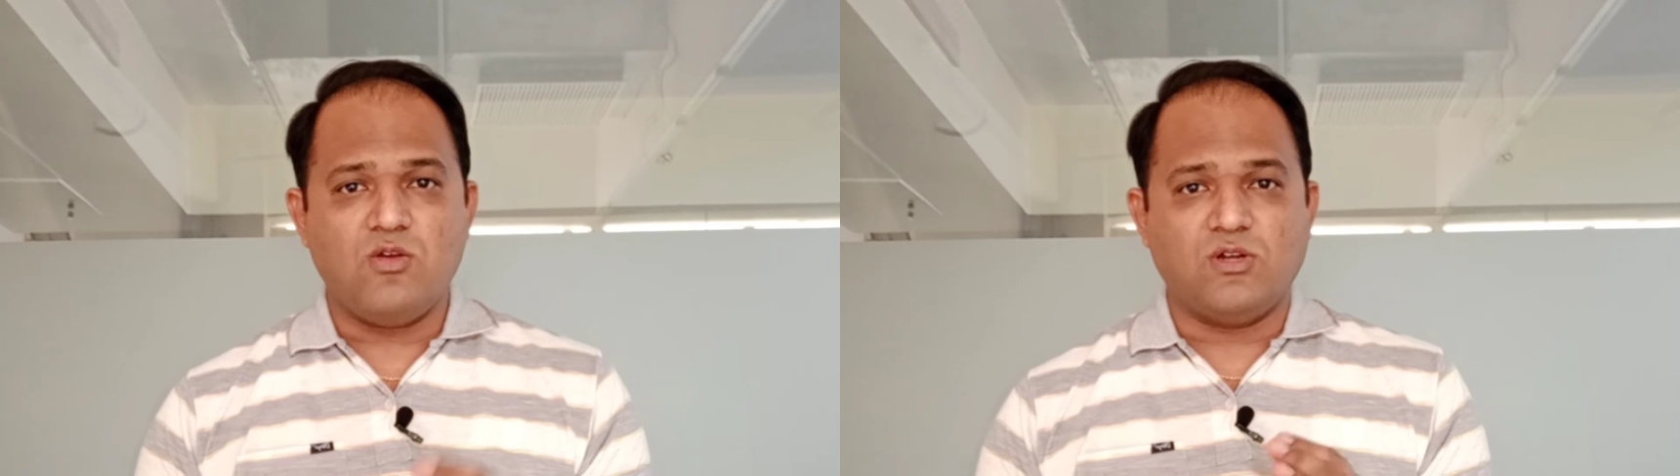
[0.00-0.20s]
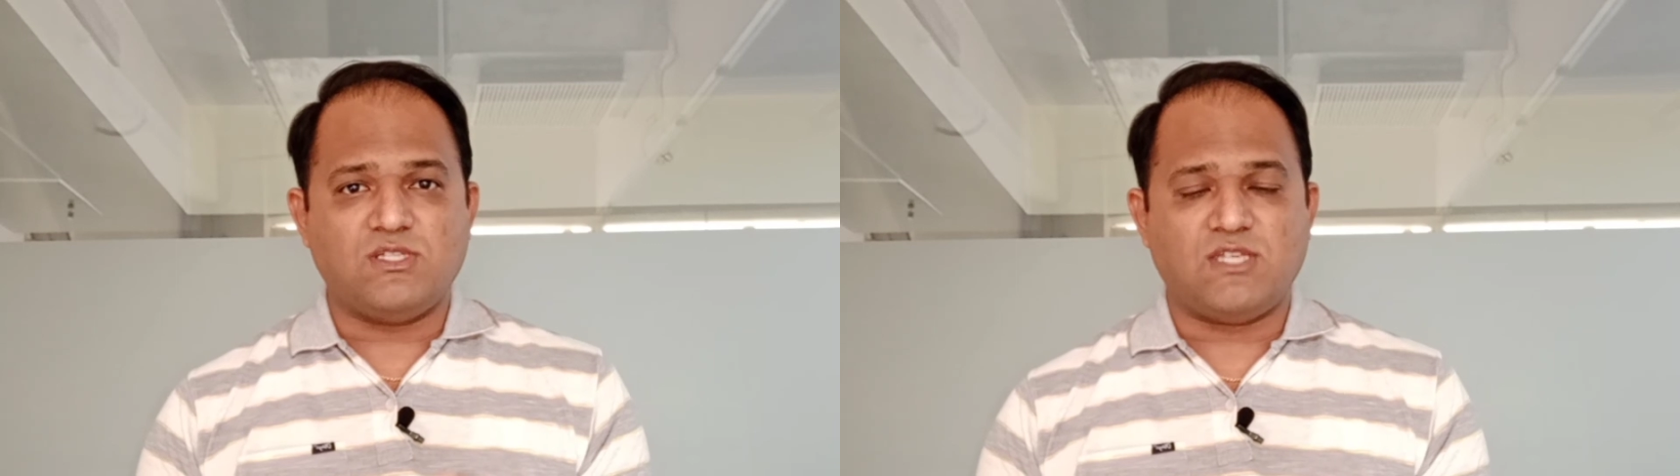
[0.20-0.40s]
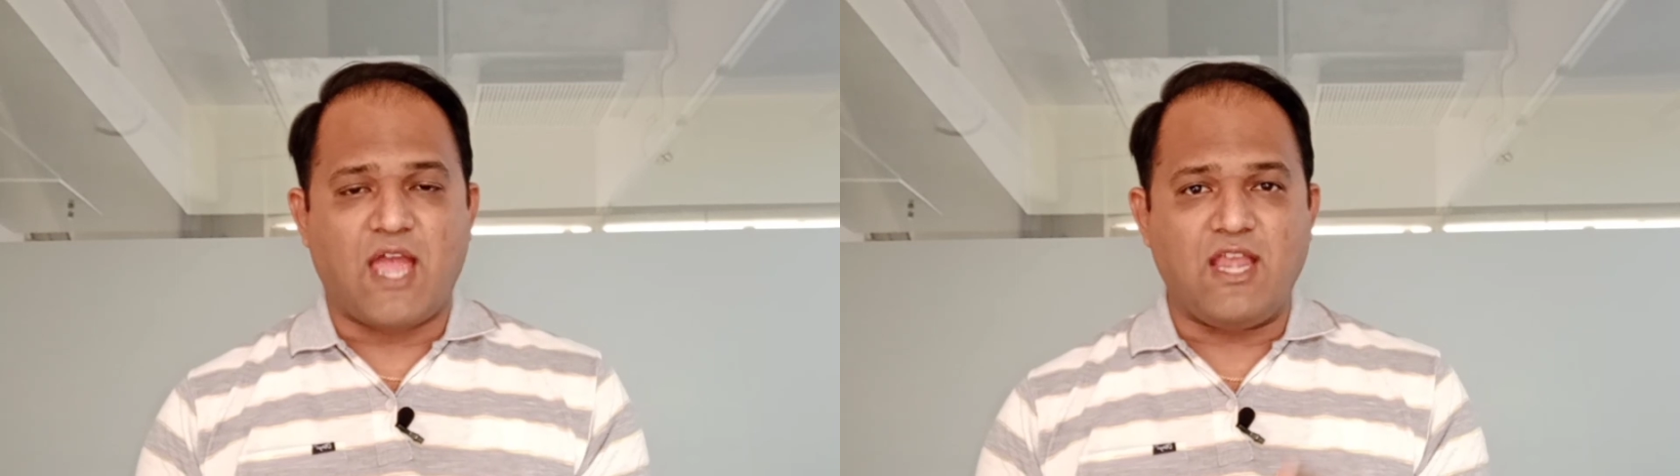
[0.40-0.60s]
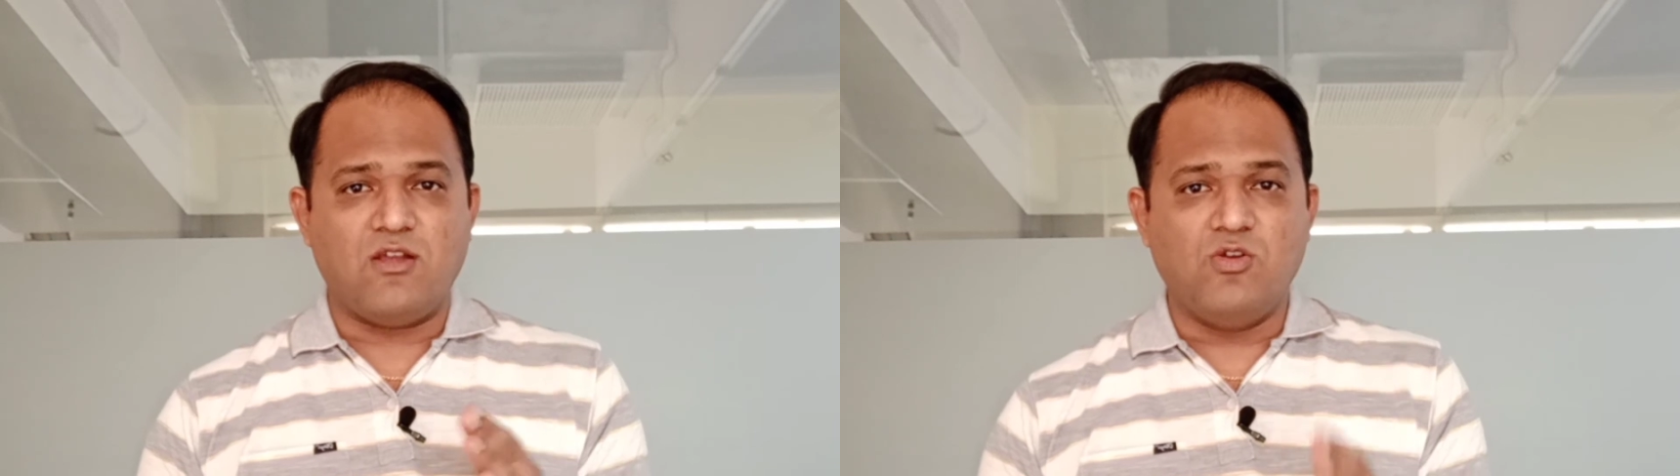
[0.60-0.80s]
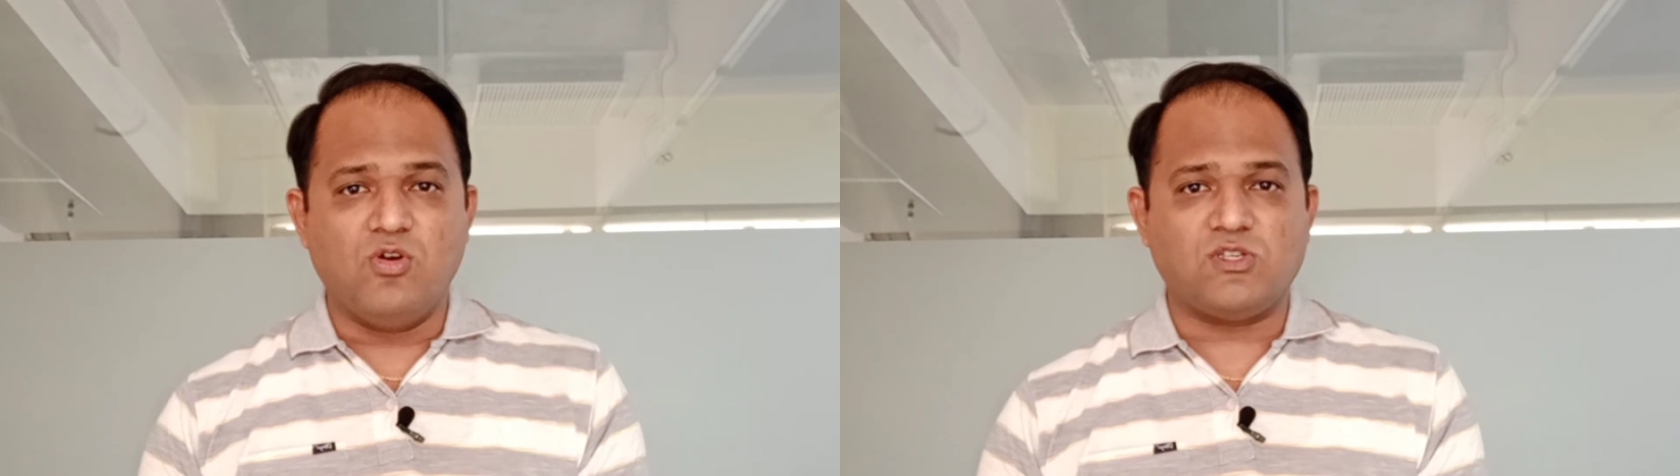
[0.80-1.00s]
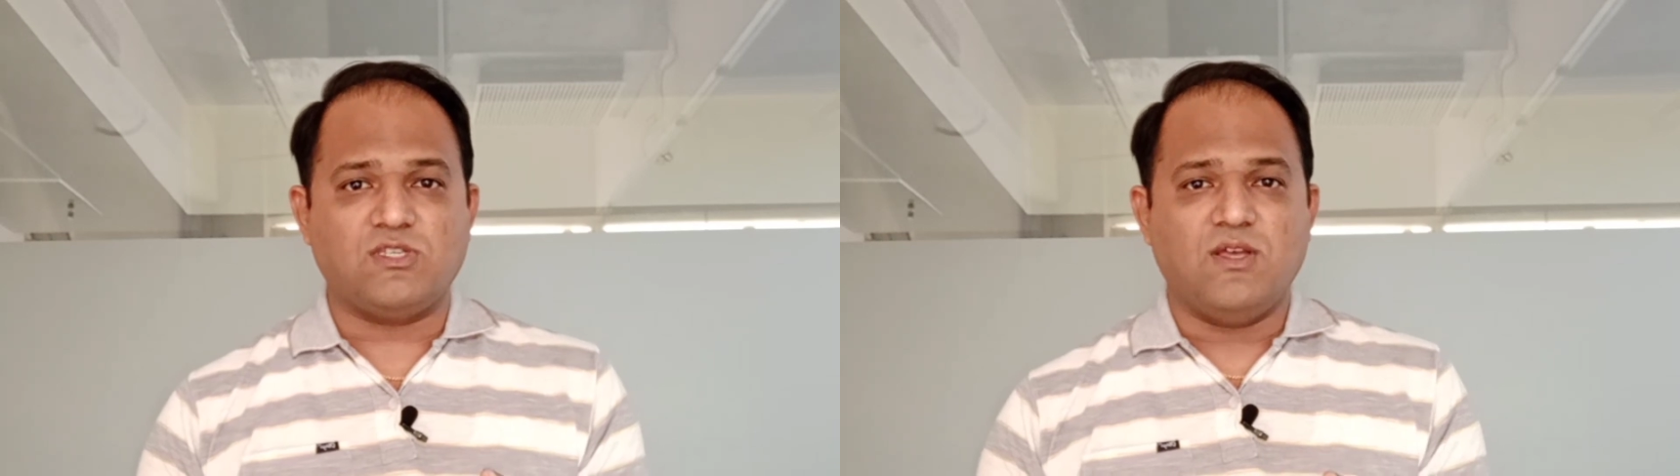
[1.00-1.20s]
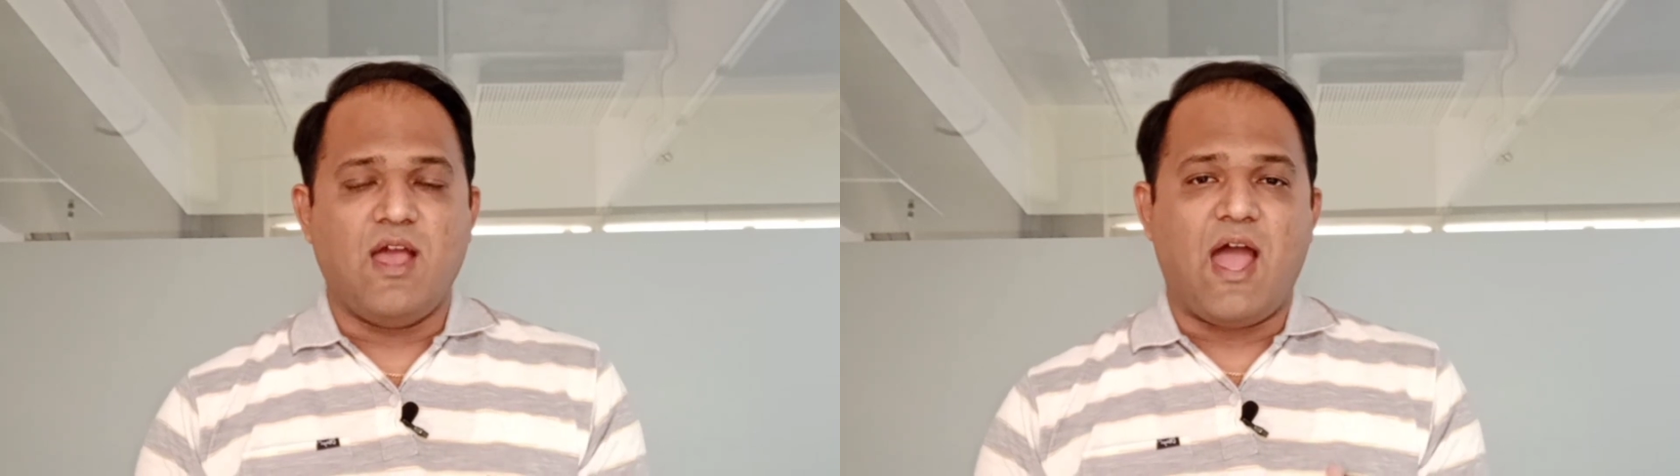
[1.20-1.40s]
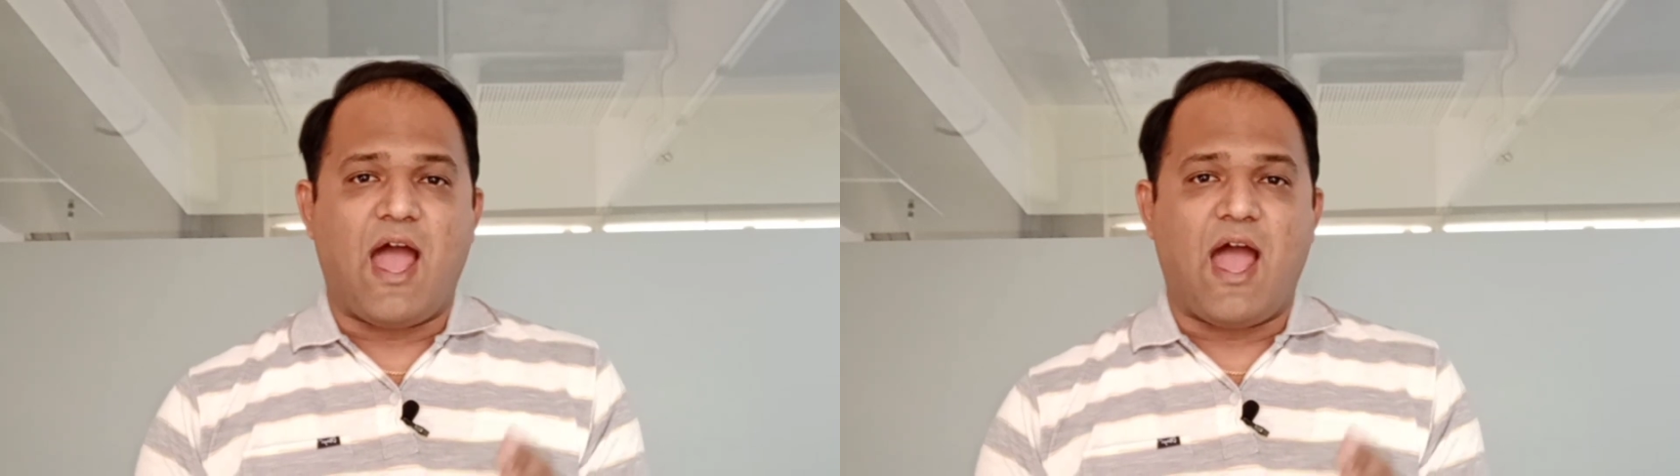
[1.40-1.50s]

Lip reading: your site looks